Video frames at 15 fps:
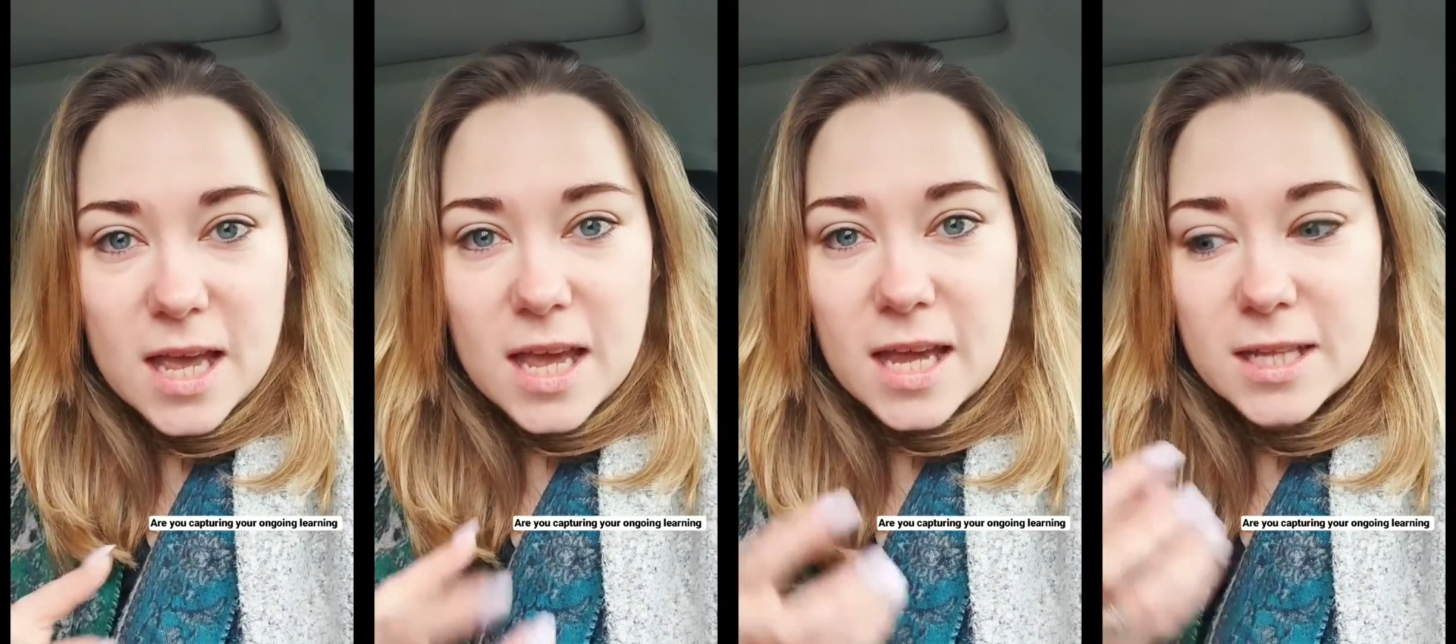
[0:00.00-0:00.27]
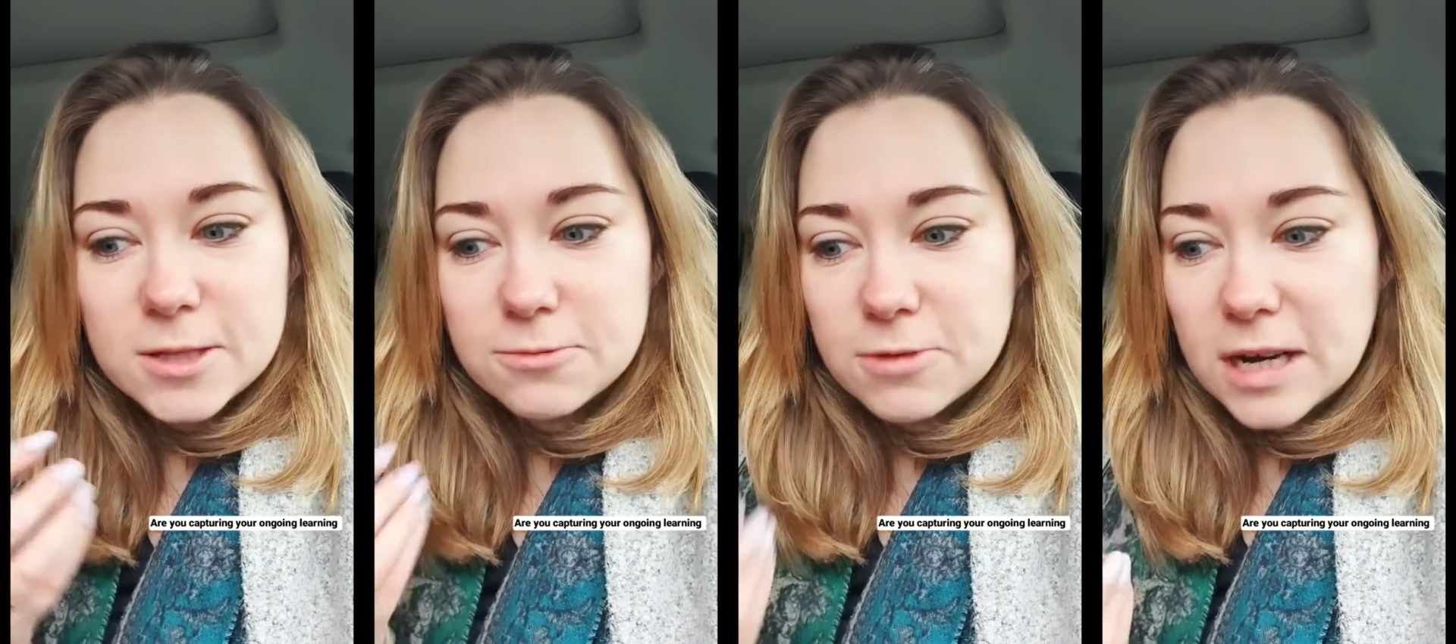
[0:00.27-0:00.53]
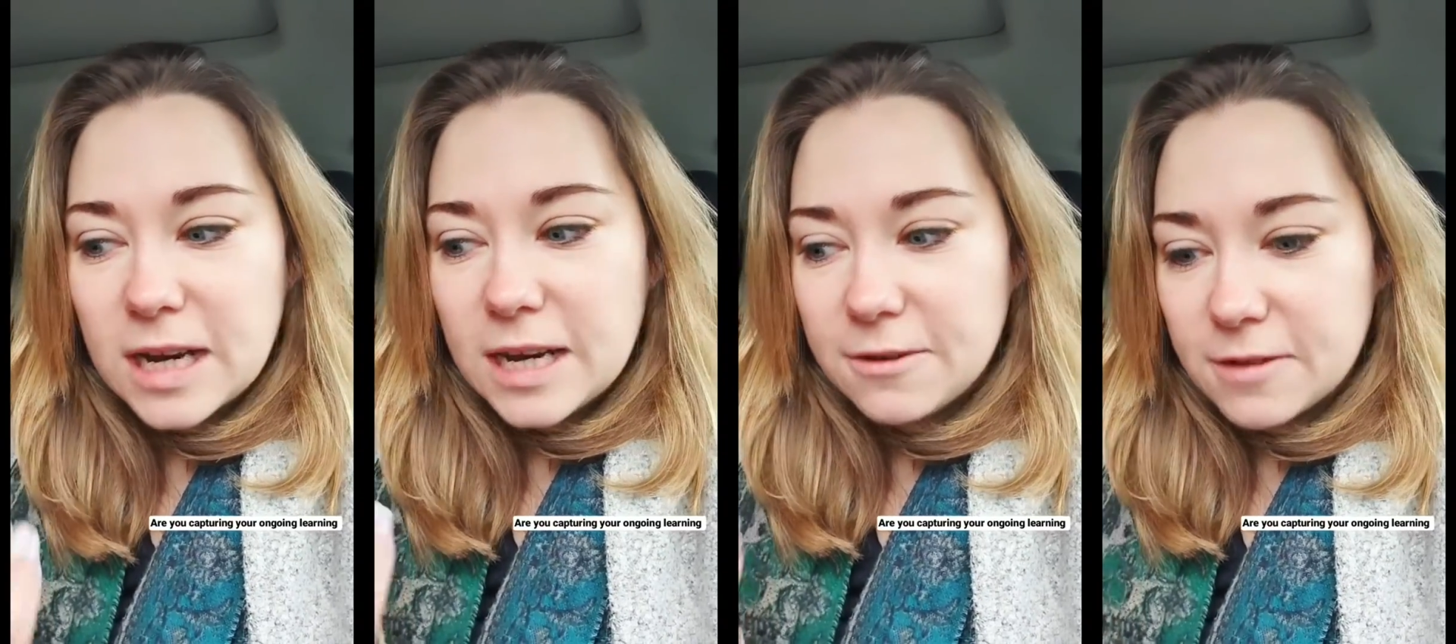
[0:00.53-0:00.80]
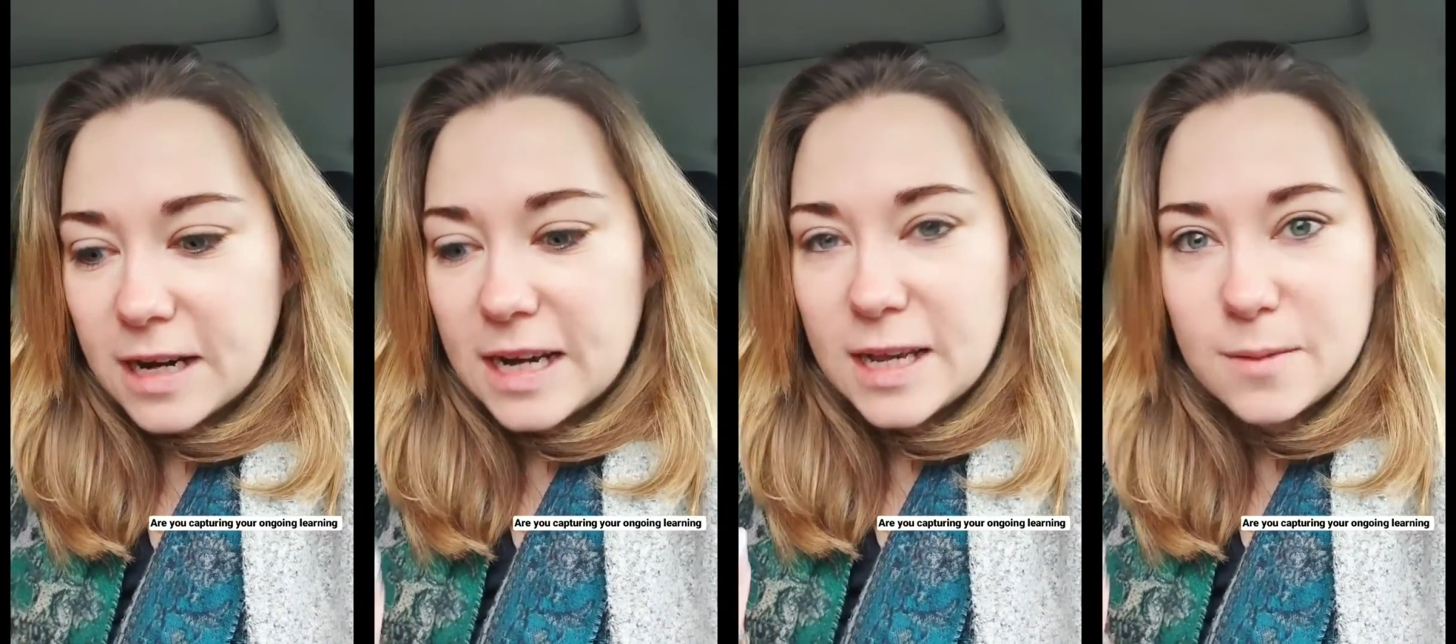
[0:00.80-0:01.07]
it's really,
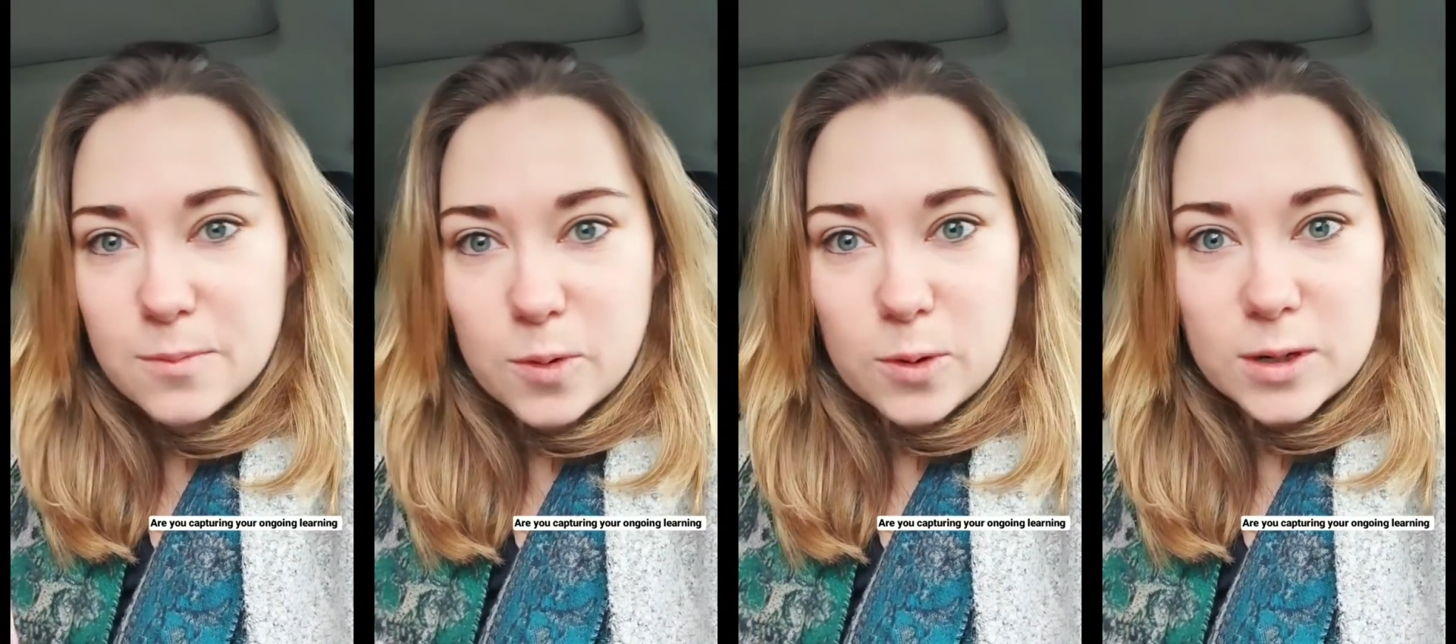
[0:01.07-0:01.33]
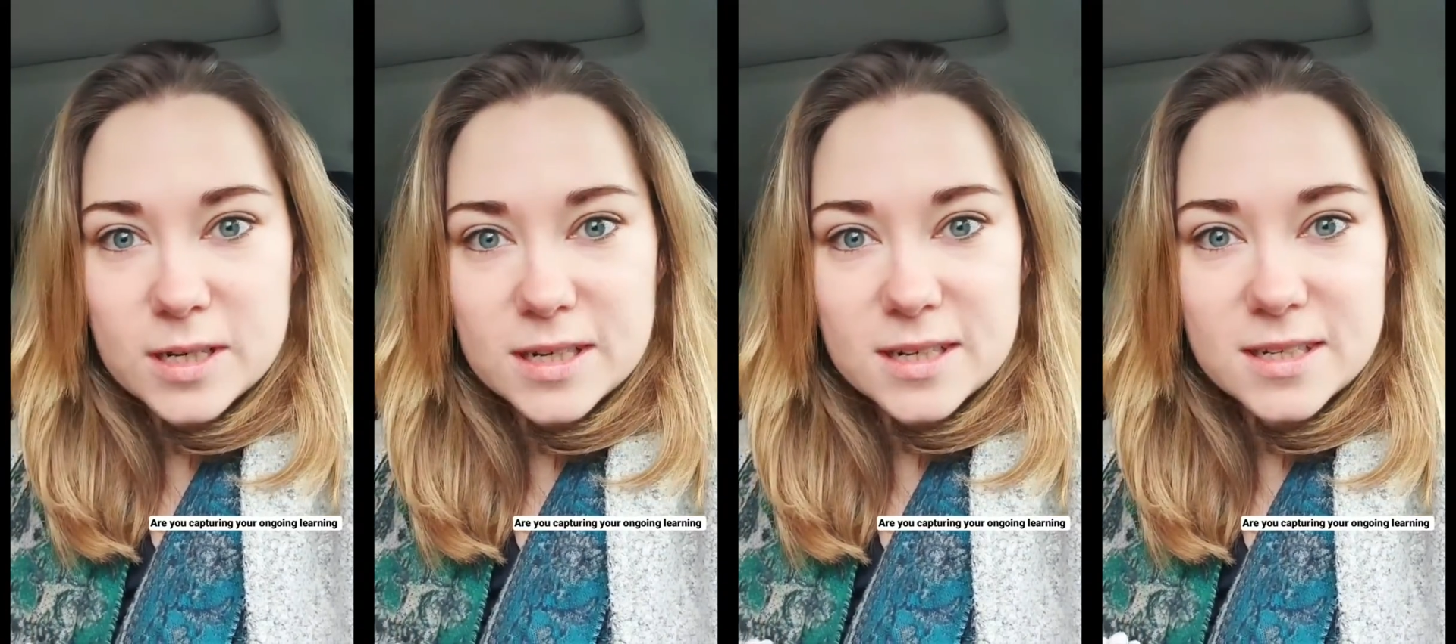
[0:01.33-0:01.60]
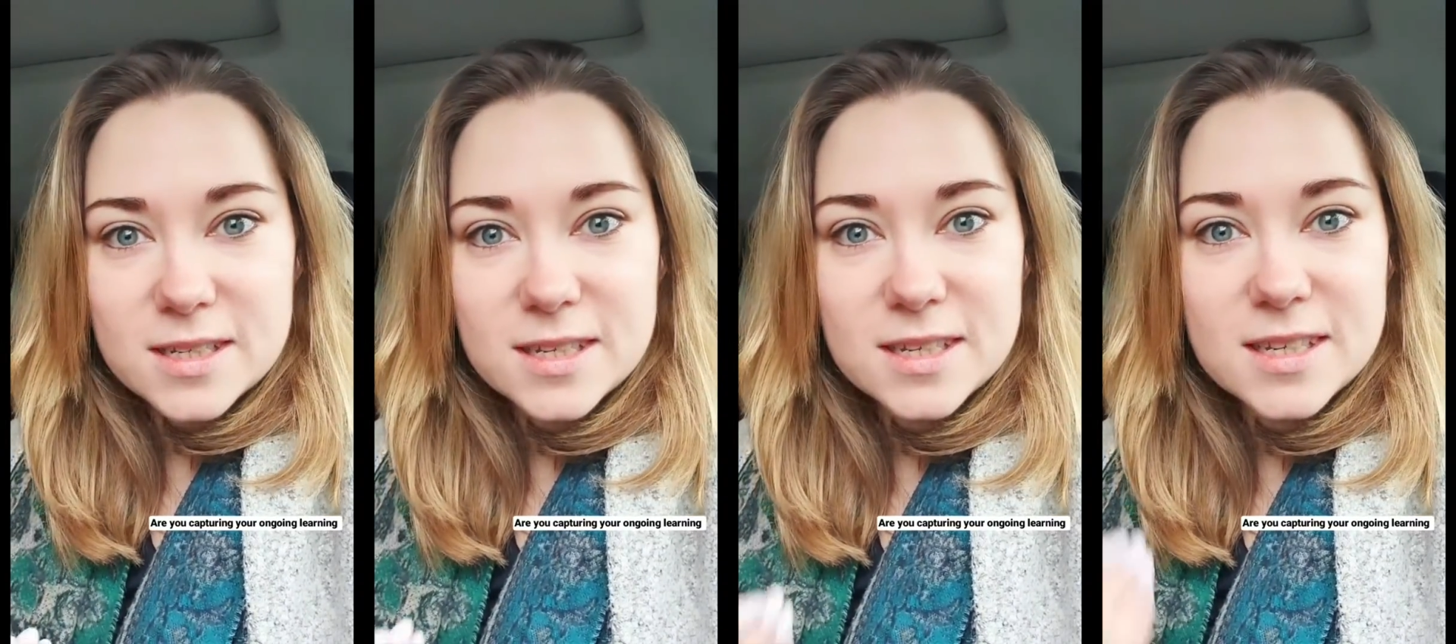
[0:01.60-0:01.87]
really important